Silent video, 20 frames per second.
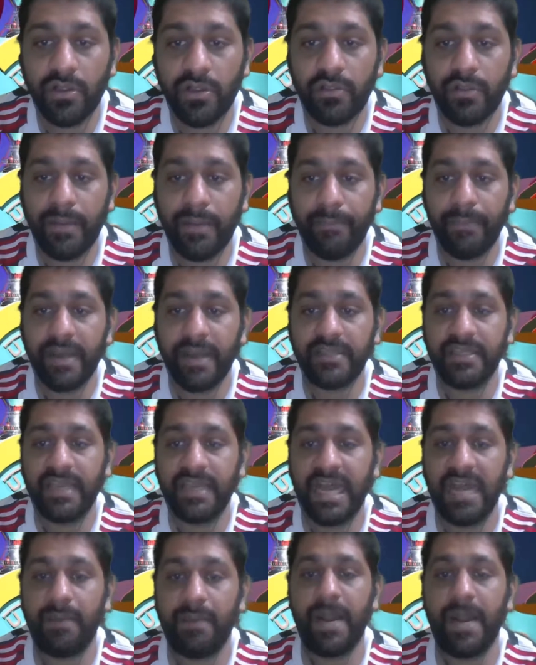I think
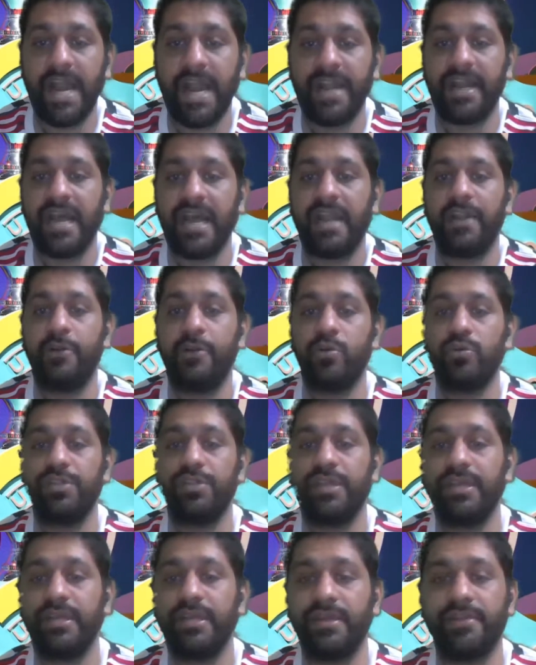I'll try and I'll do
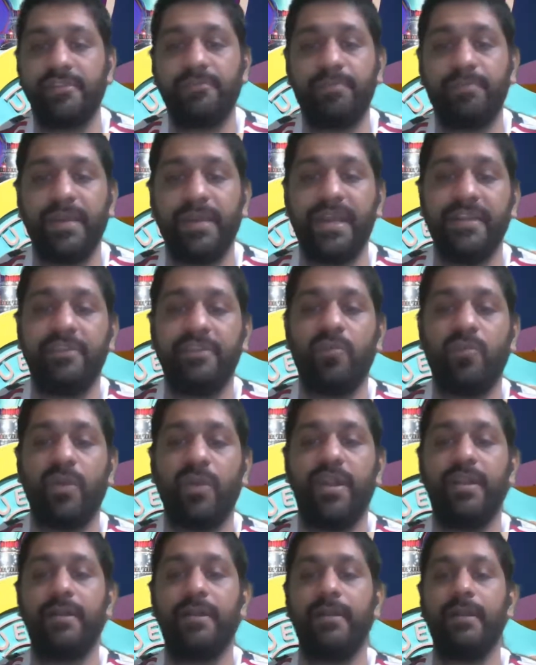the Spain
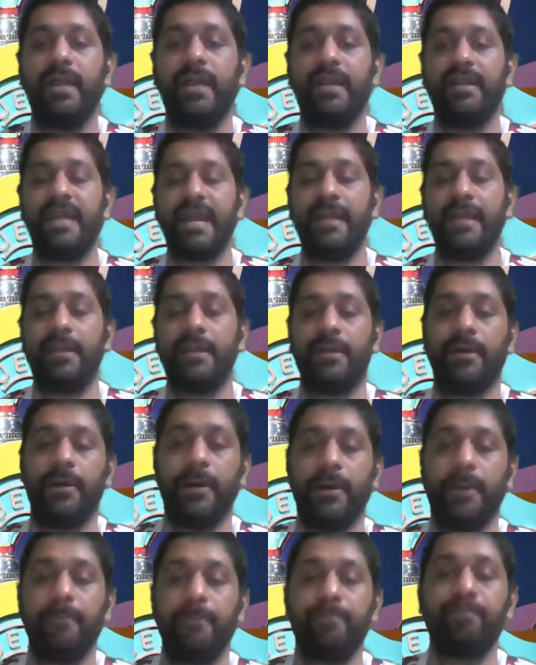Sweden late night
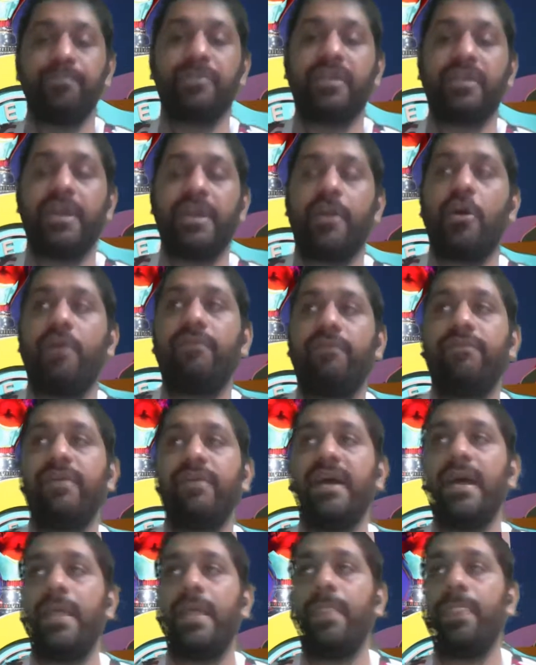kickoff,
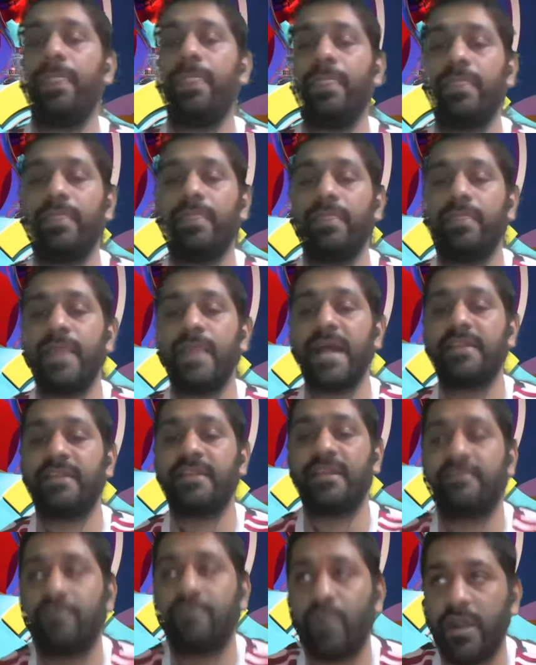and
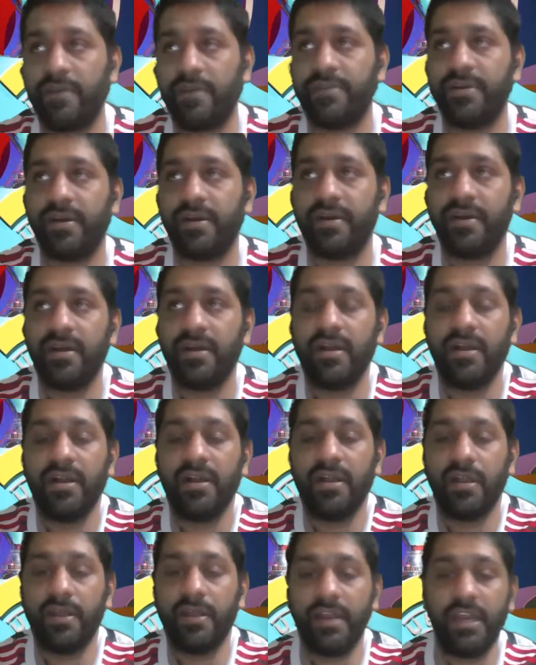that's one of the
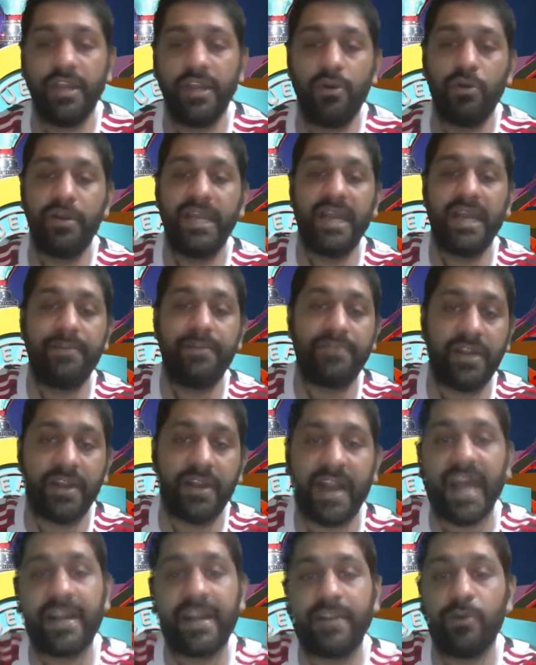really good games,
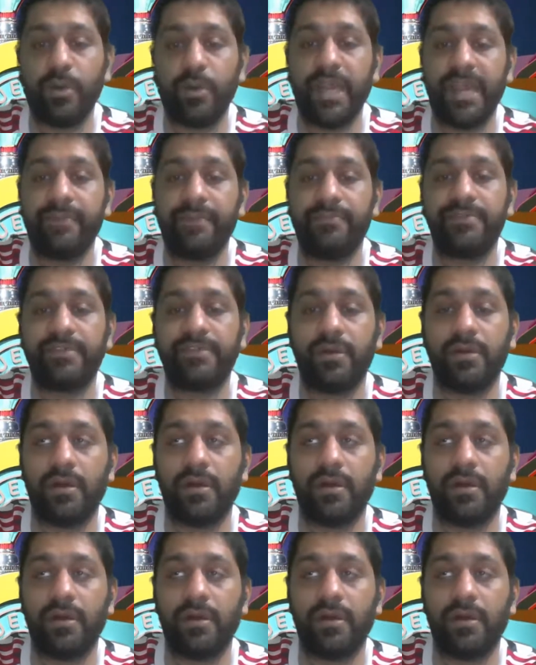attractive games.